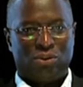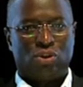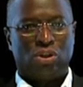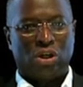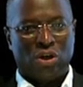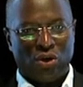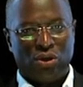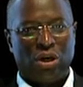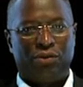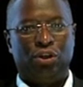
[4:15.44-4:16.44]
to the
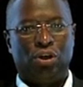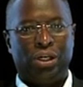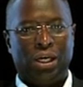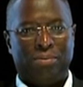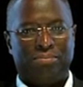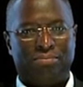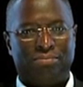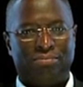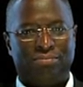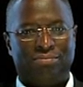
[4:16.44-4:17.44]
glory of your name.
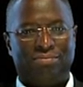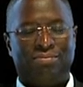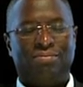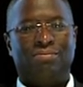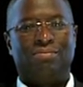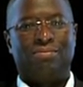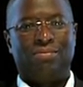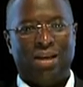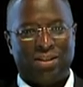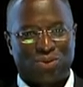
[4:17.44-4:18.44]

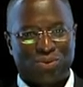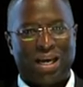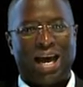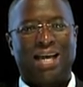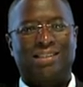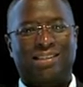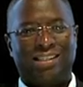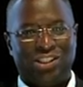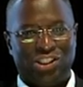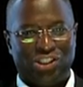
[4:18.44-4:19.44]
This we ask
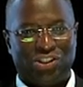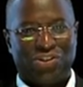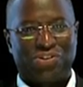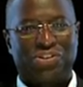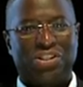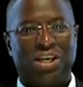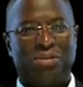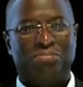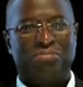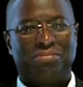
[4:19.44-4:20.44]
in Jesus' name.
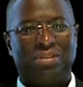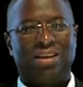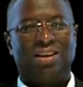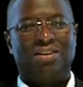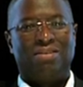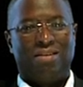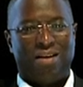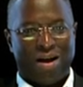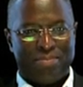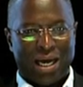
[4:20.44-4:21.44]

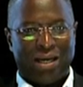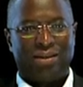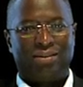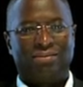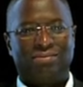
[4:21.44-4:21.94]
Amen.